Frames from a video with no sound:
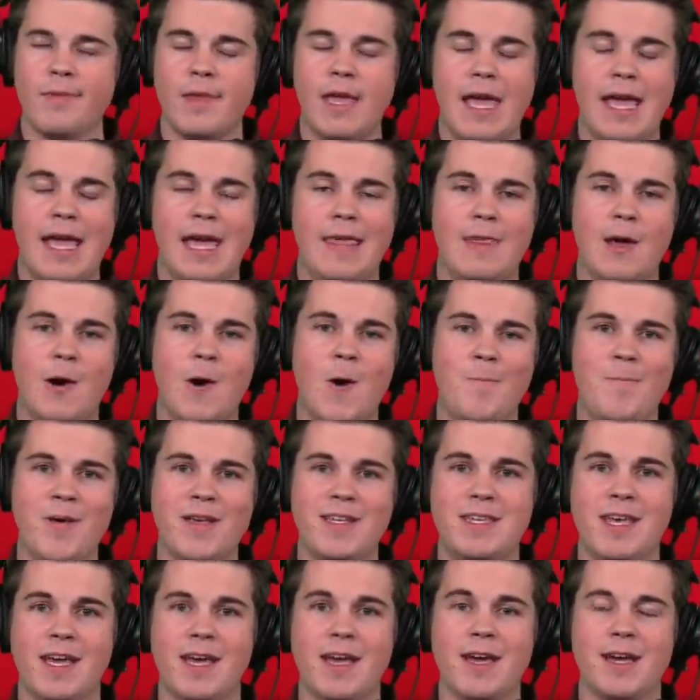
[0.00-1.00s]
and the hope
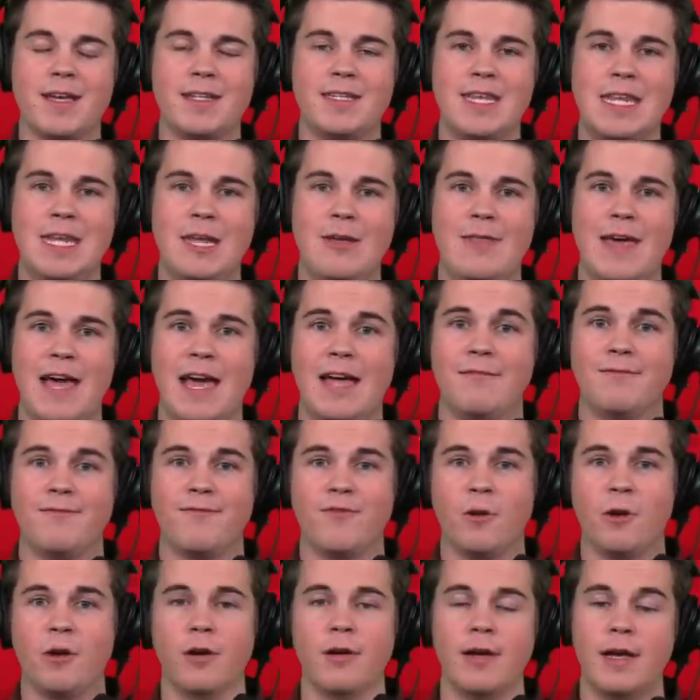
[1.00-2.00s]
is he can continue that
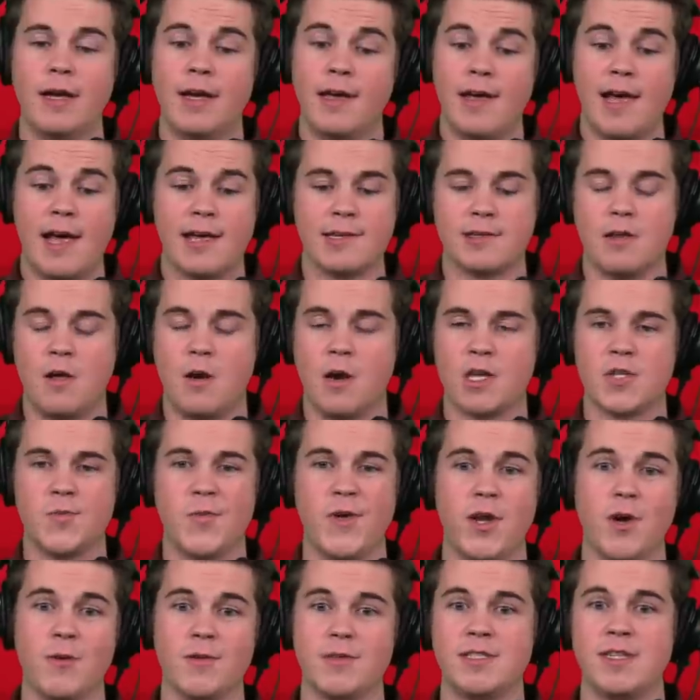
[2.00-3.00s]
for as long as
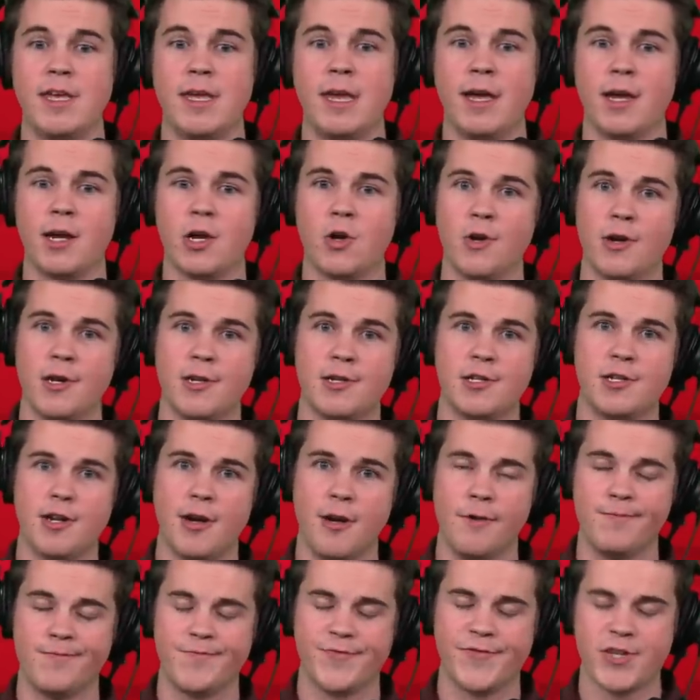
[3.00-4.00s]
we don't see Chris
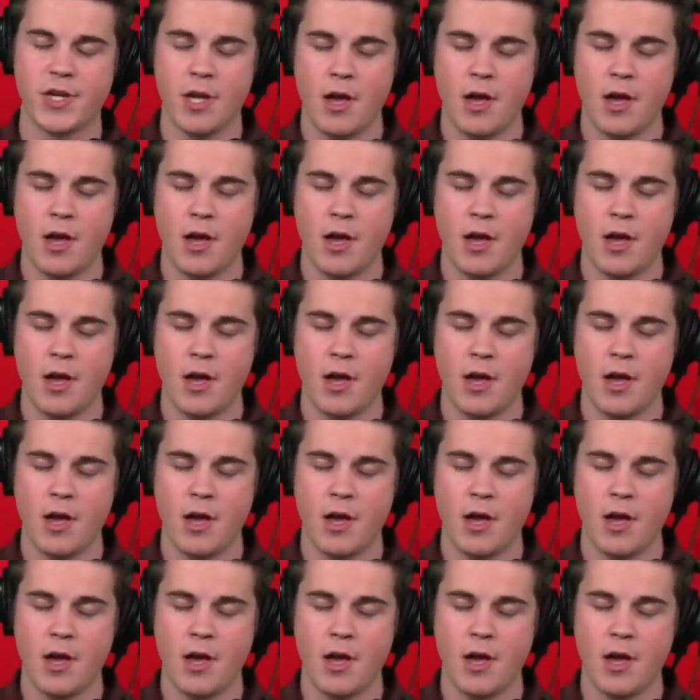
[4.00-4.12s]
Jones.